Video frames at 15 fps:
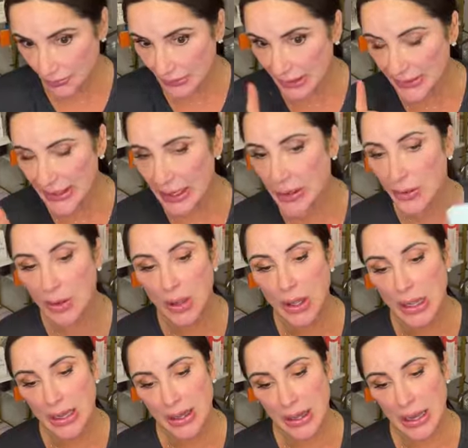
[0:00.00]
Now,
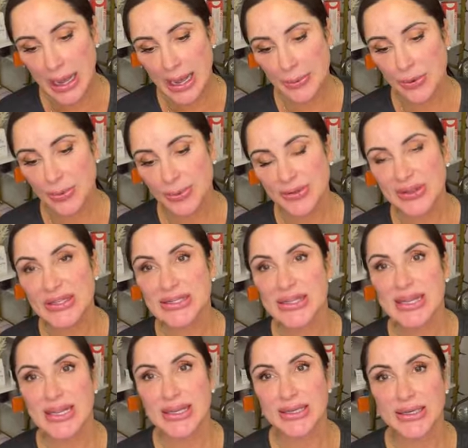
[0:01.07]
I will put these
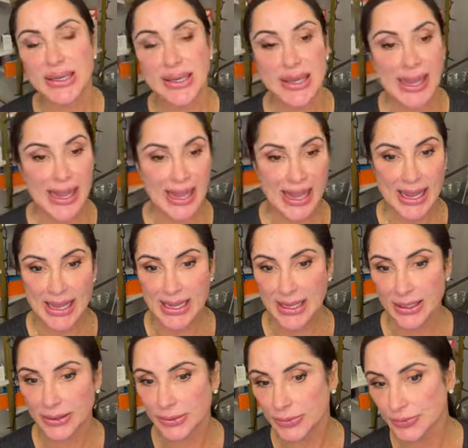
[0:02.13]
in
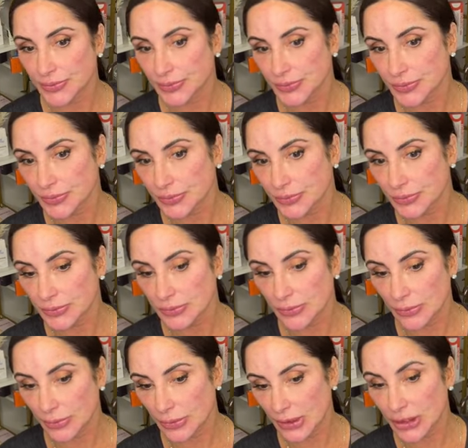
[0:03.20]
a
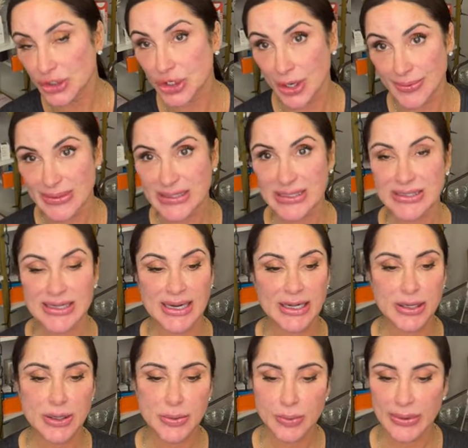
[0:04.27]
Sharpies
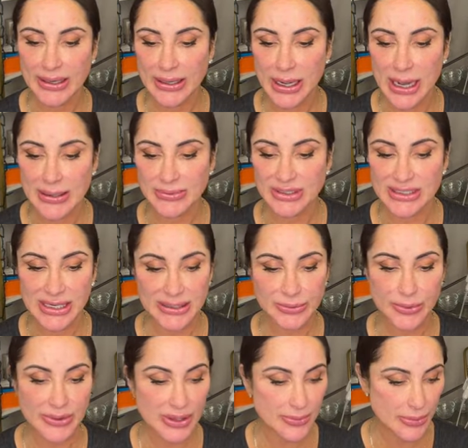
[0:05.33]
container when I'm done
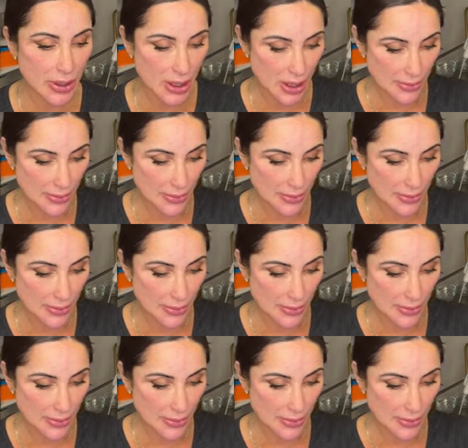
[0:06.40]
with them.